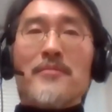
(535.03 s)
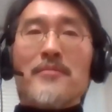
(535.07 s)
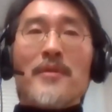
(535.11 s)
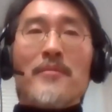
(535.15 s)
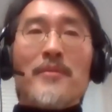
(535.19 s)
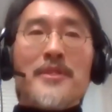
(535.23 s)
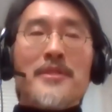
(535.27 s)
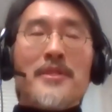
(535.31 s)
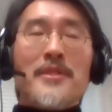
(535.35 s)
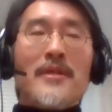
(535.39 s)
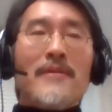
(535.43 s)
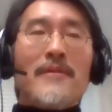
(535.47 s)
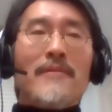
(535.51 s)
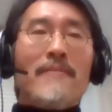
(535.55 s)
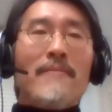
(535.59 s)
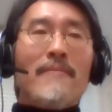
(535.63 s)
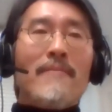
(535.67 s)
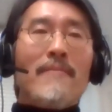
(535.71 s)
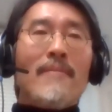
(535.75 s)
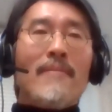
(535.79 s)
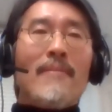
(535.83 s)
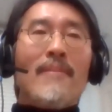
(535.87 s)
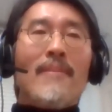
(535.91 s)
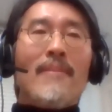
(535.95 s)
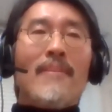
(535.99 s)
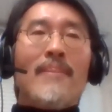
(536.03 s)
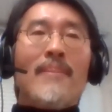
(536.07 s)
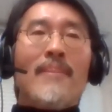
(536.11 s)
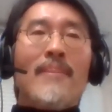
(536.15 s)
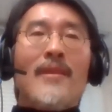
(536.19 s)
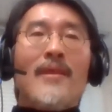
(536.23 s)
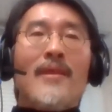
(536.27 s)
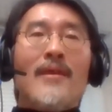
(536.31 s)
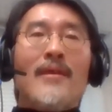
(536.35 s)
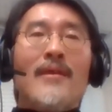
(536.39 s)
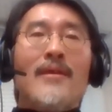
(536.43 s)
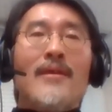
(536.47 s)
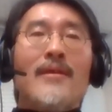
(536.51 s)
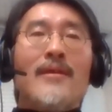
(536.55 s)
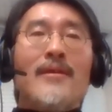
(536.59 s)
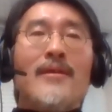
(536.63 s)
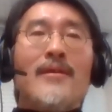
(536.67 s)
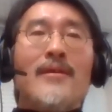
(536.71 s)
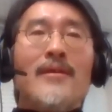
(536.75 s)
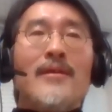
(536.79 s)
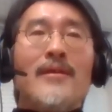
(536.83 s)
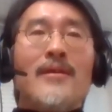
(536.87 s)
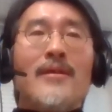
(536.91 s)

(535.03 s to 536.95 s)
as one of the target of the research,